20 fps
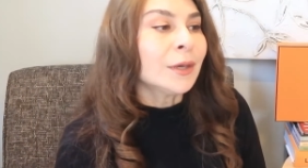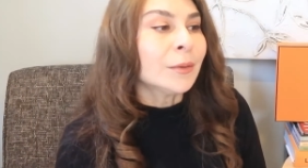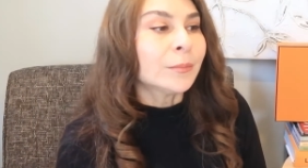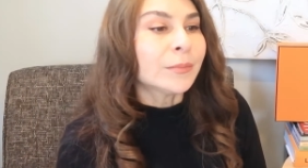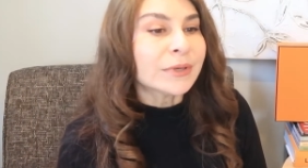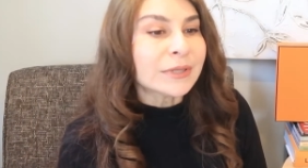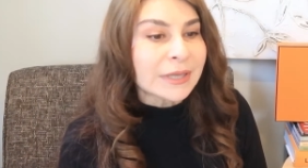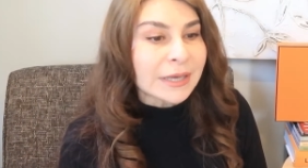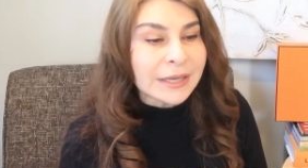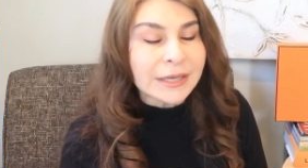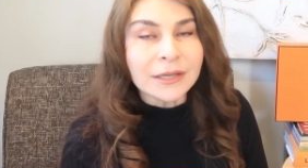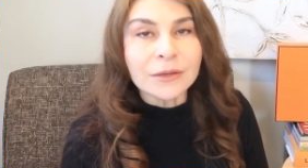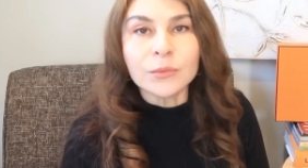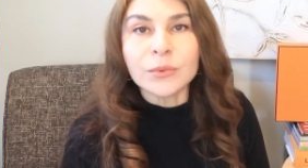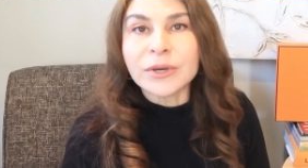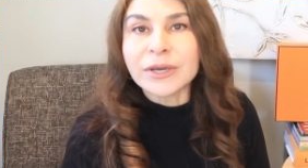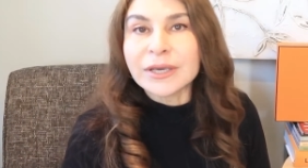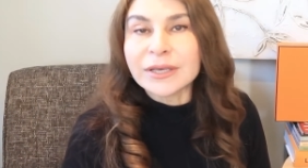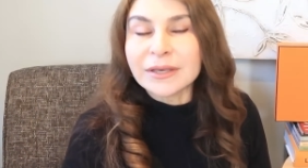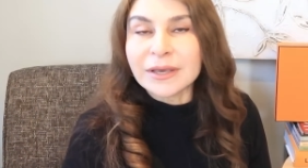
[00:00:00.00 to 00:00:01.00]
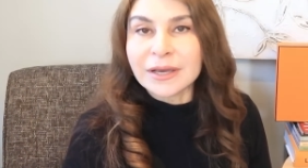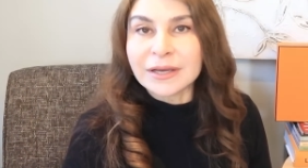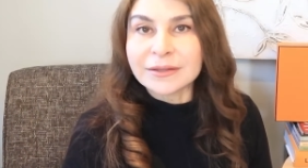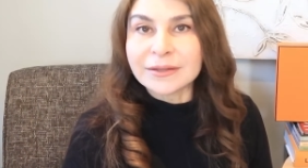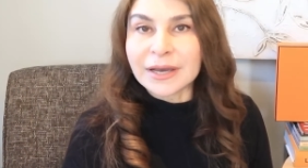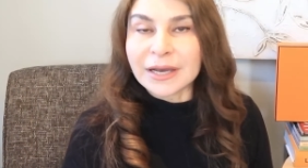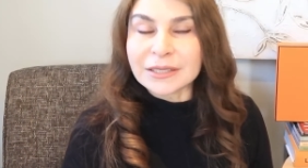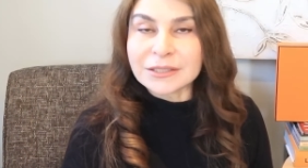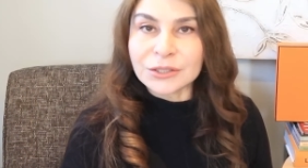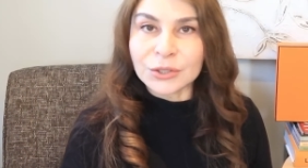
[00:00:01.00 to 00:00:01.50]
But anyway,
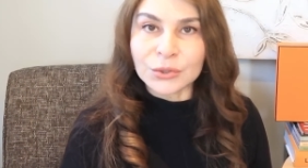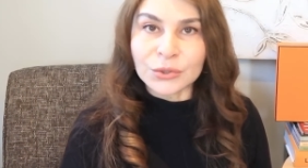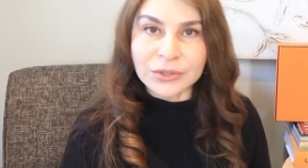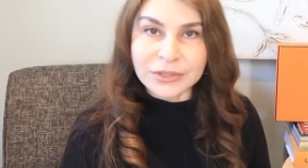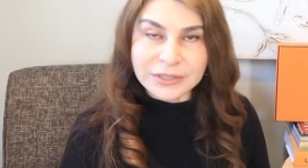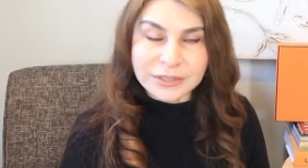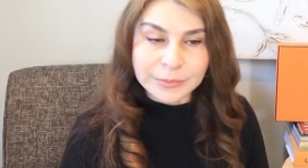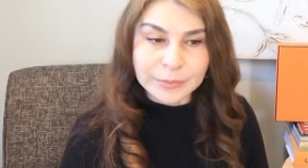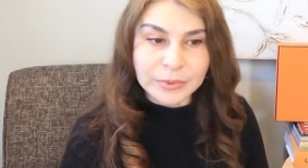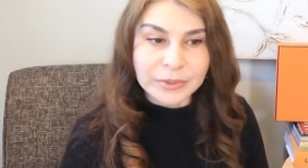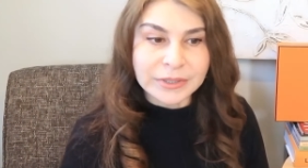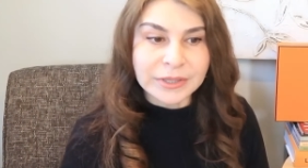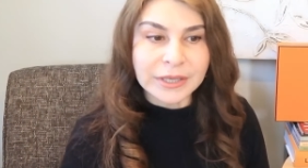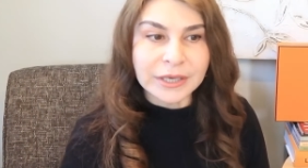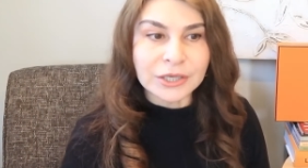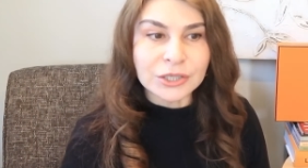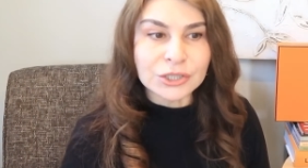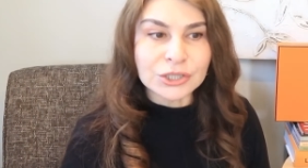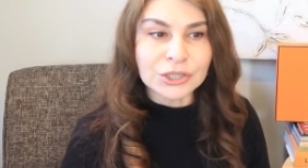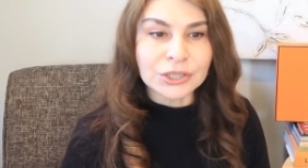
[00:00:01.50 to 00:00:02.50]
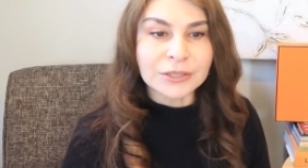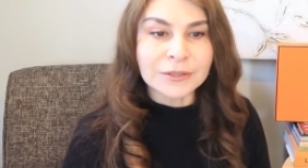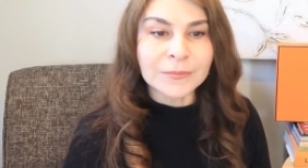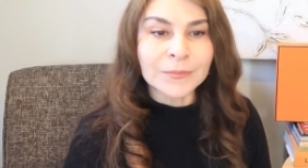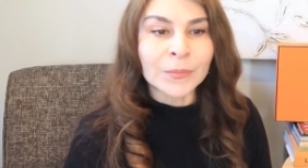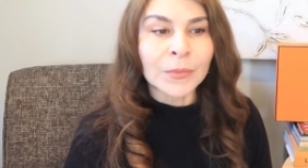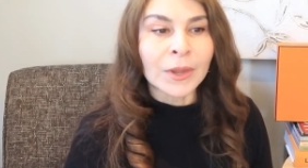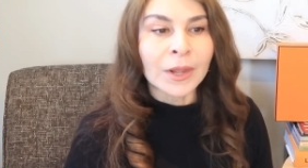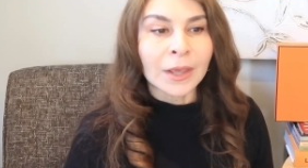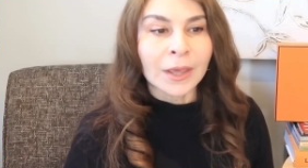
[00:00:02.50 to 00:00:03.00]
that's her
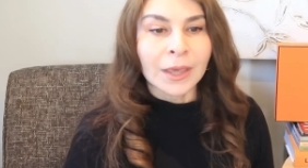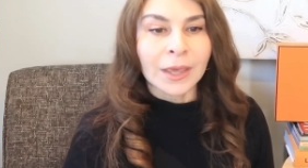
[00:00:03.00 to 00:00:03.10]
explanation.